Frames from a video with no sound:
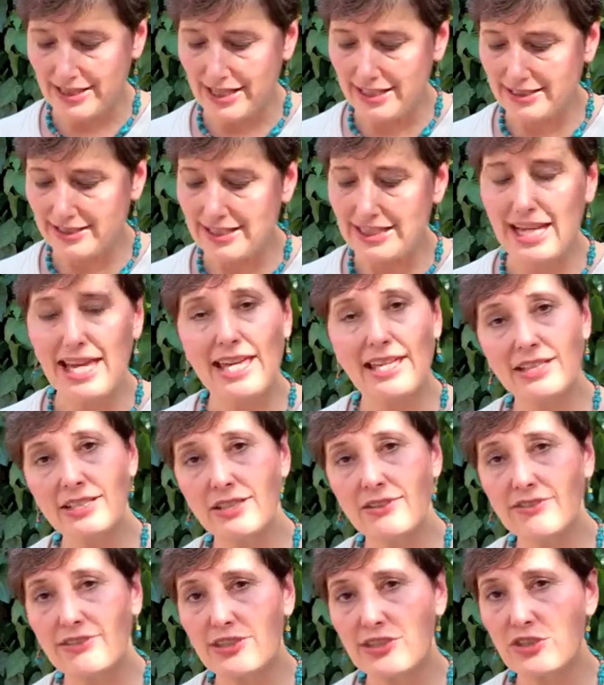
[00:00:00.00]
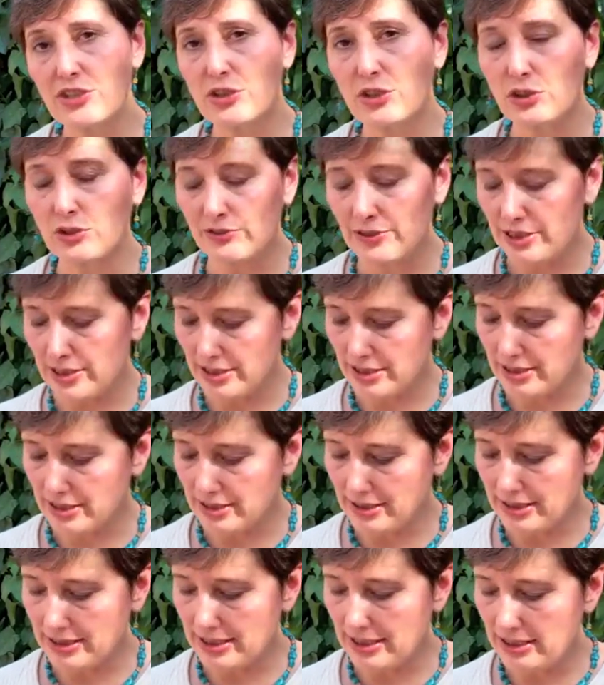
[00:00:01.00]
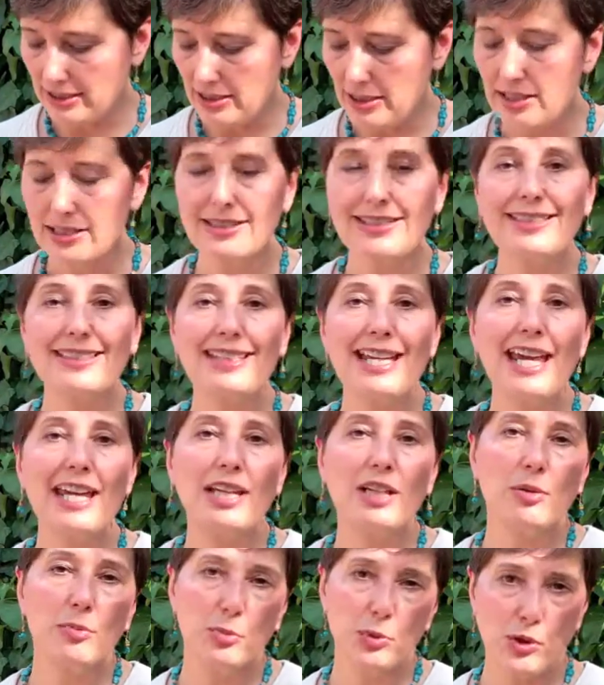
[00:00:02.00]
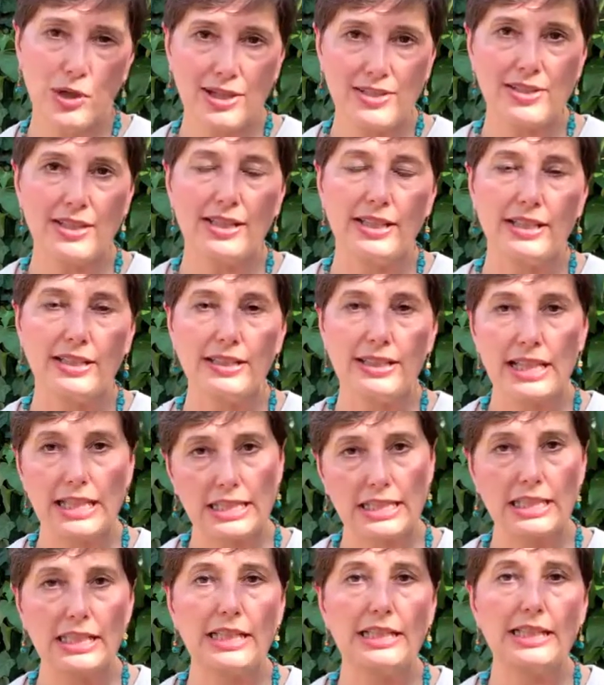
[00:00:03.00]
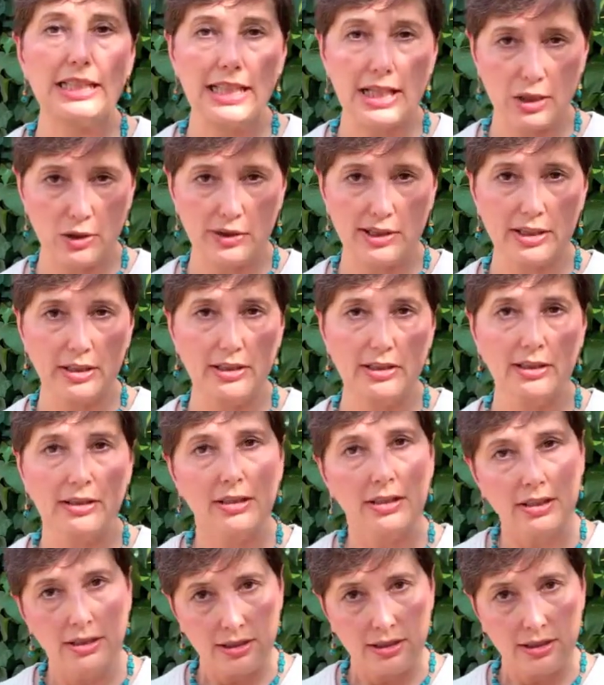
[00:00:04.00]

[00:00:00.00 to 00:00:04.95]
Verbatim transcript: At the end of the service, the stake president, that's like the area